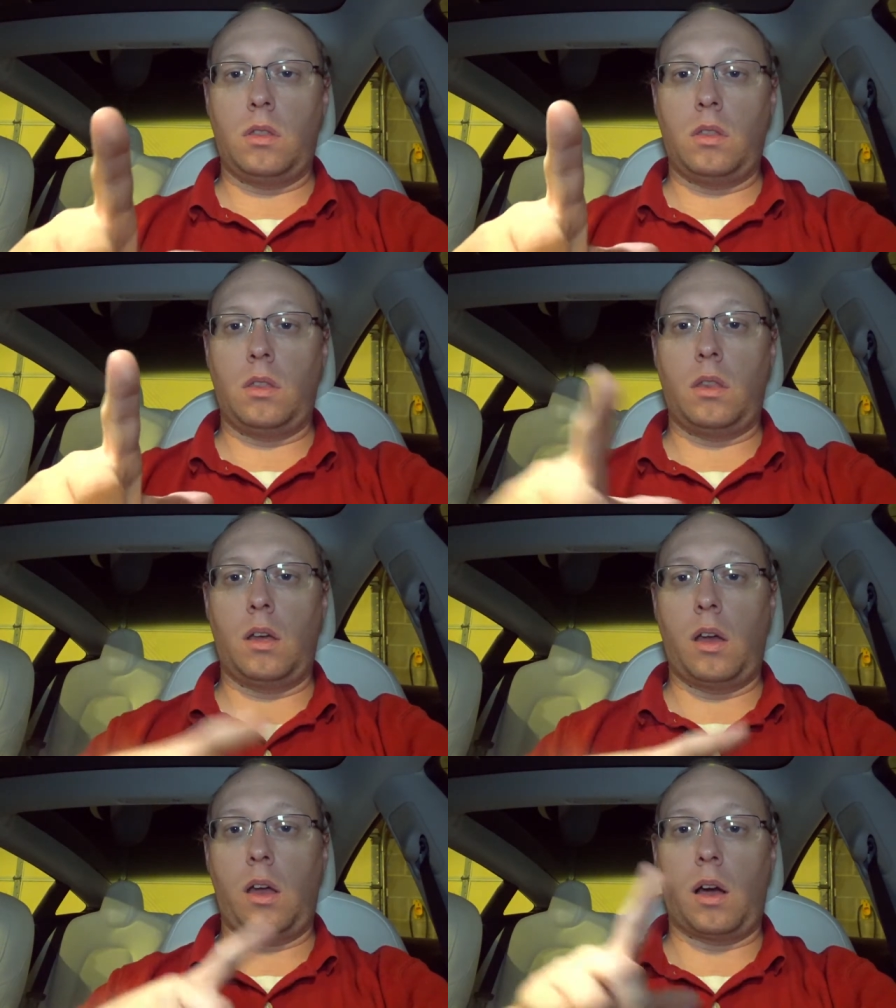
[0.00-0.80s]

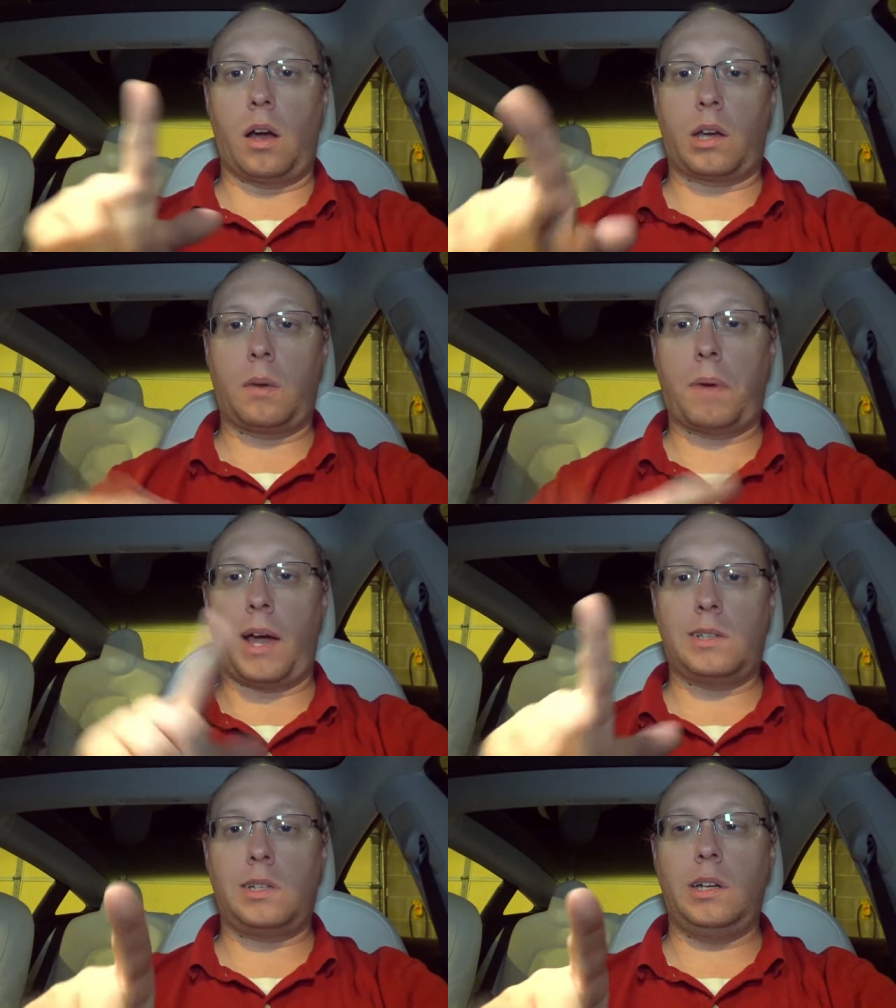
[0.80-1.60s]

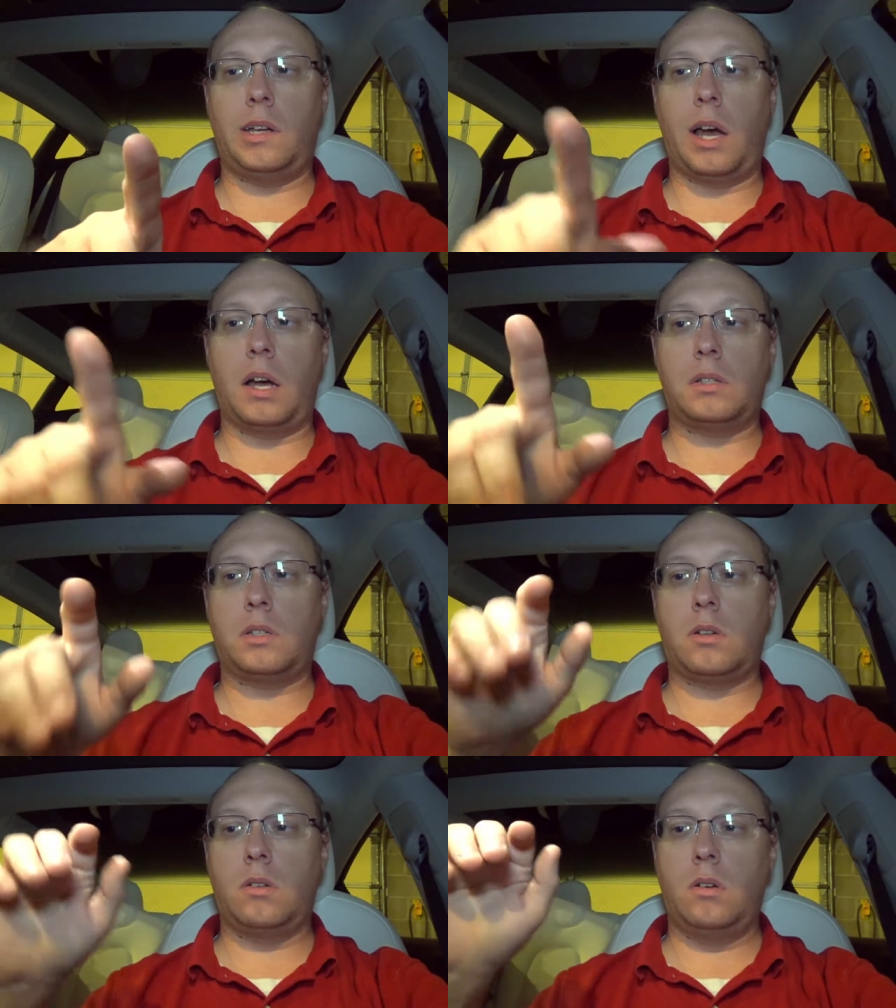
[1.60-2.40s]
capacity
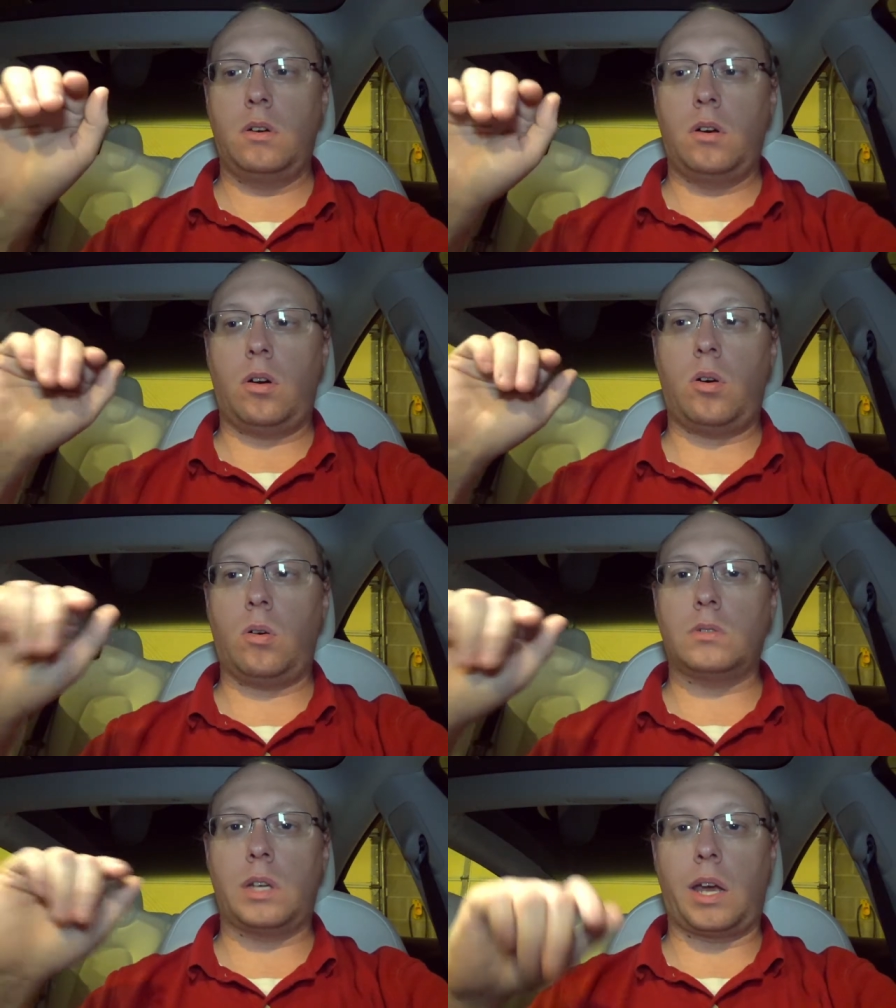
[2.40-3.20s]
test
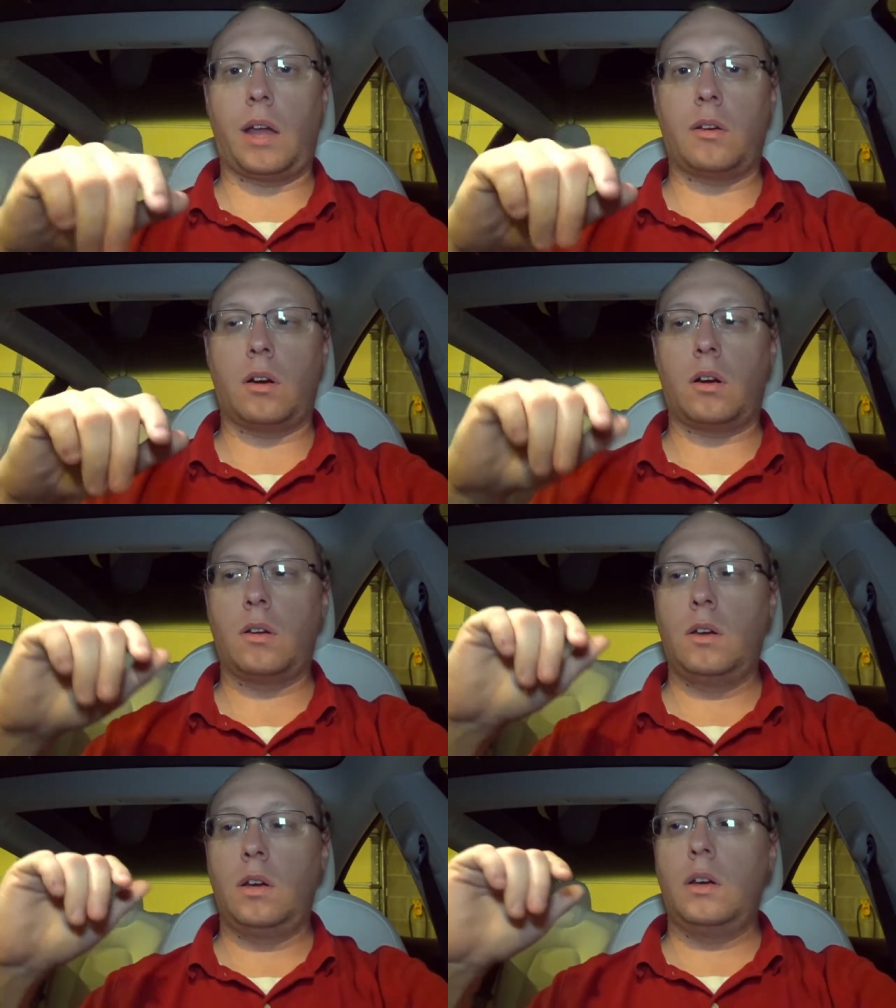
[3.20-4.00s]
all together.
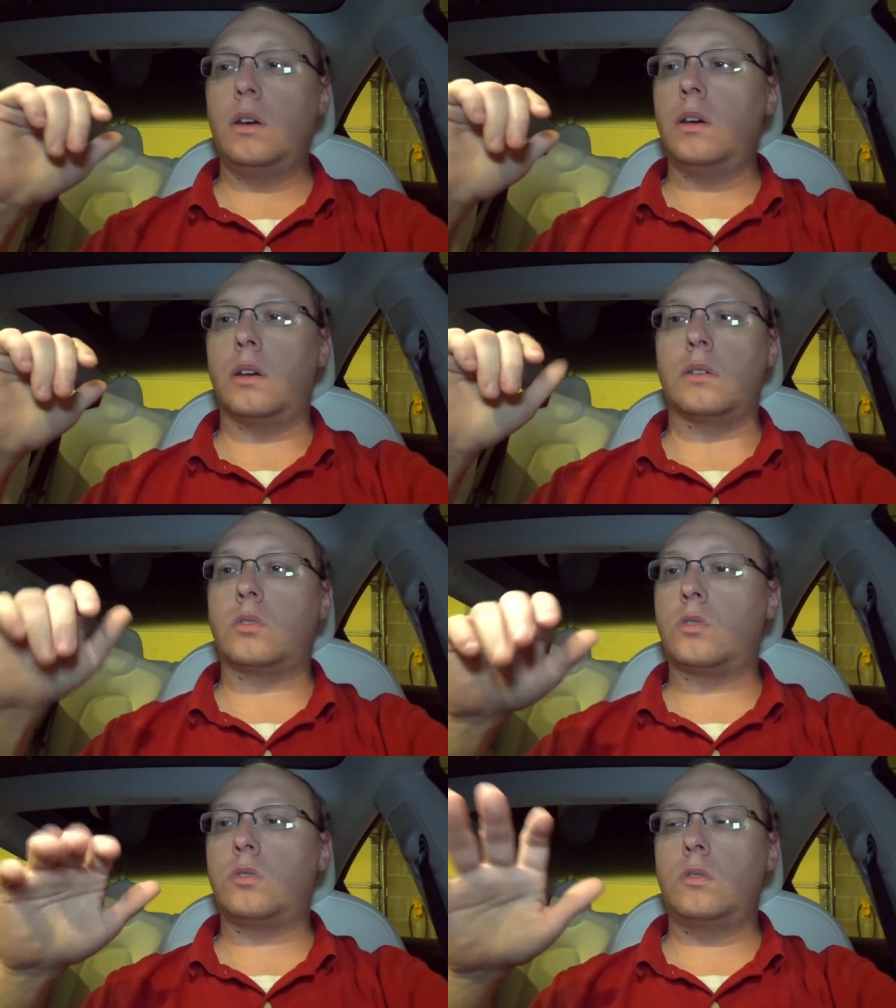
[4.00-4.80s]

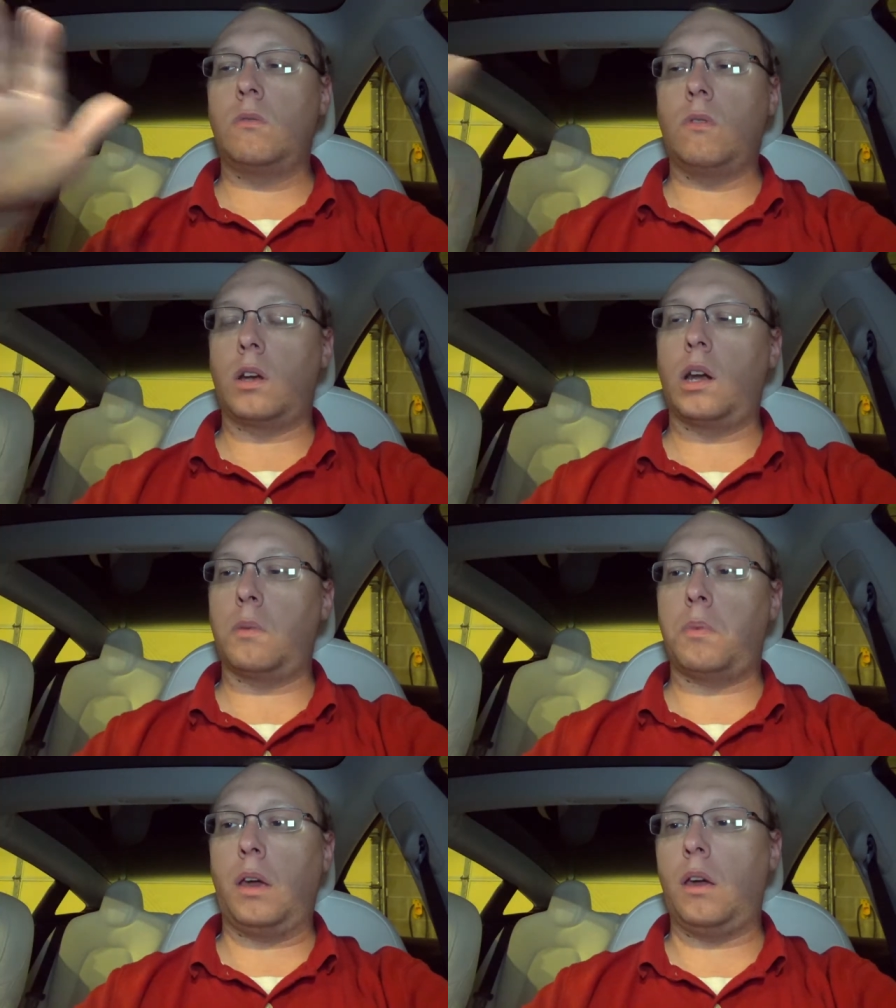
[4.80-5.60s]
Is going to
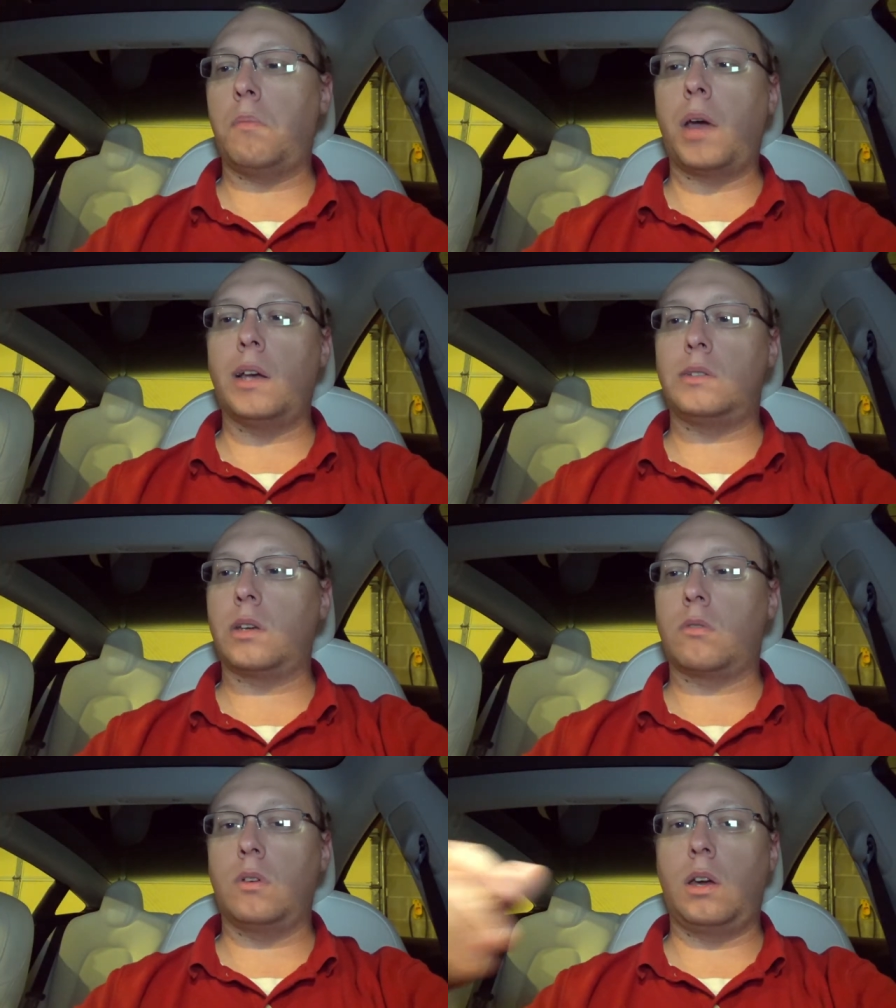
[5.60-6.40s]
be
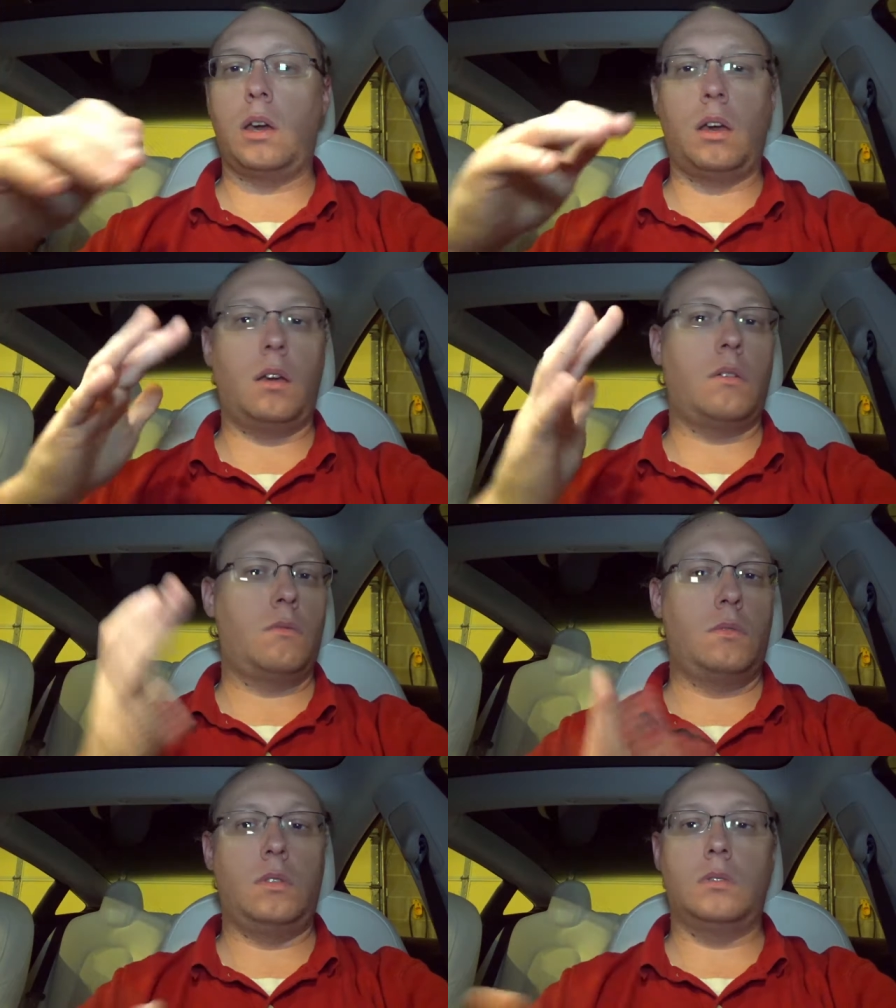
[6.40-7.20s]
basically
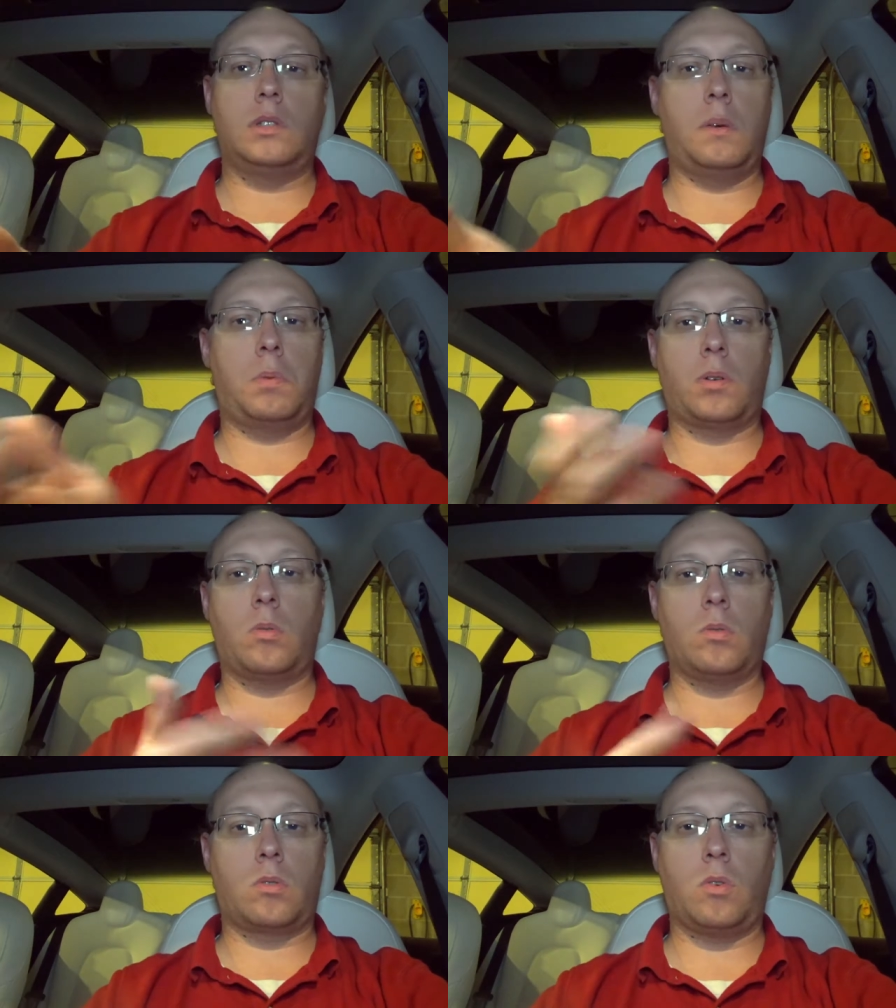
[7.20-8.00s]

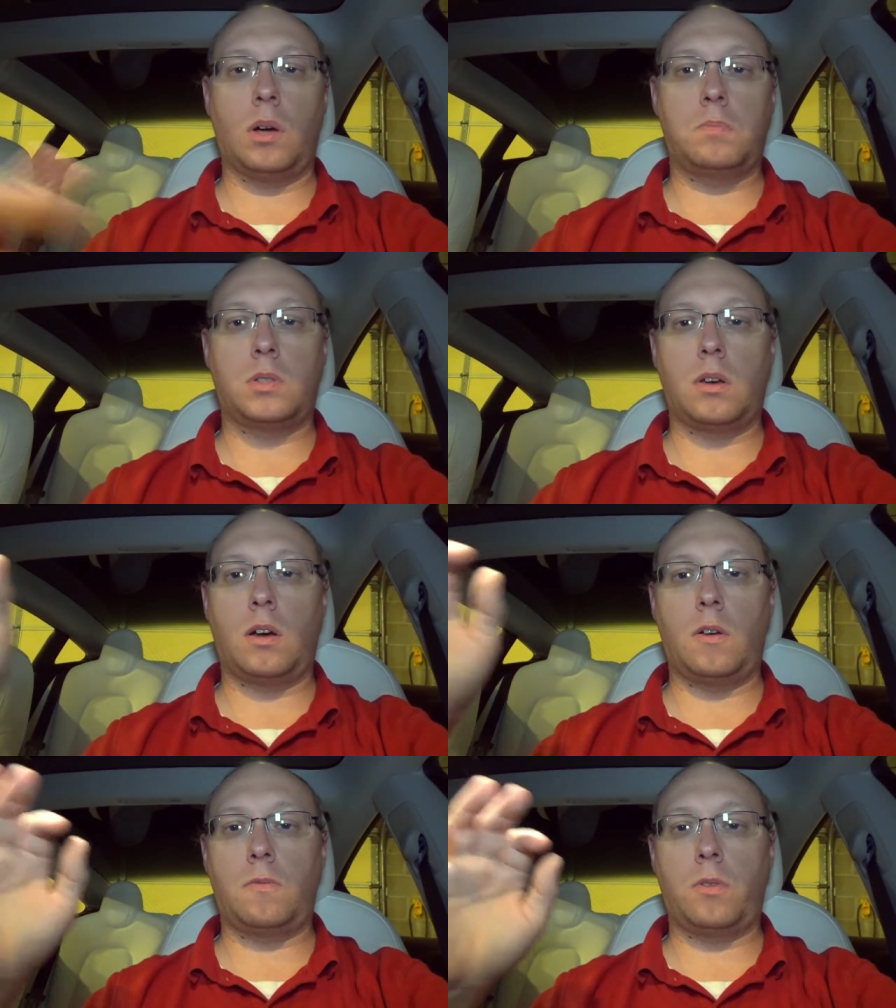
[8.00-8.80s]
typical clips
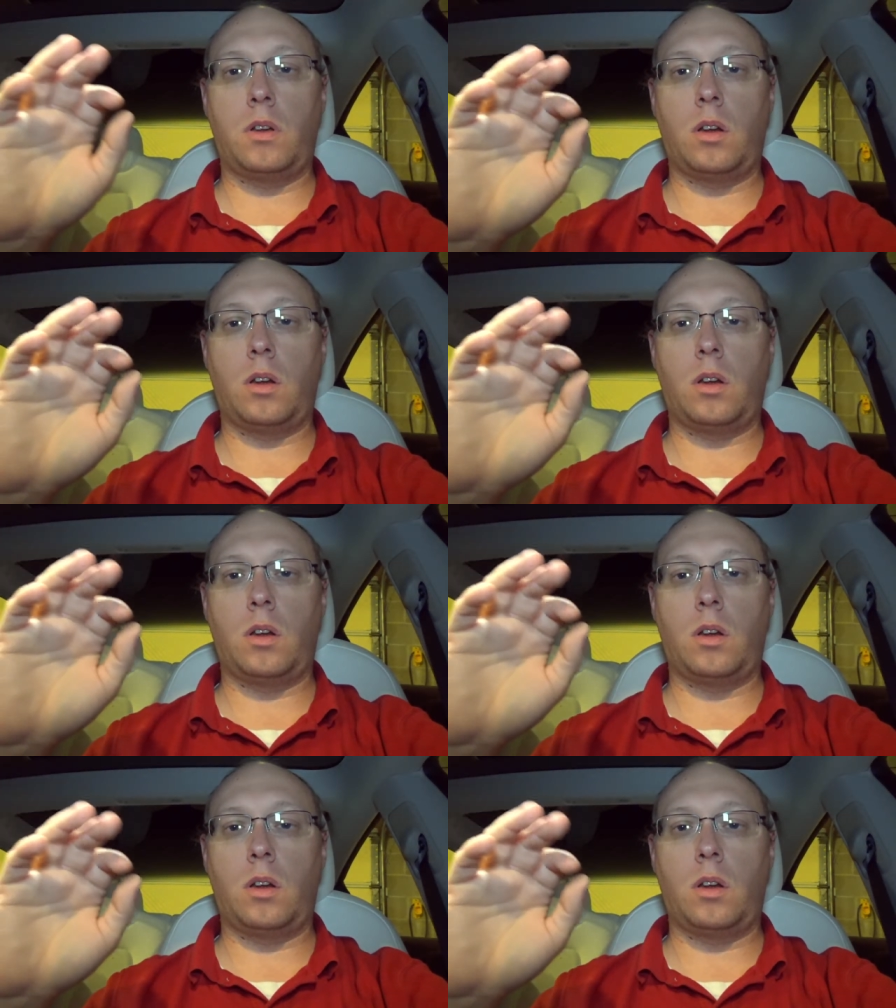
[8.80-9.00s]
of,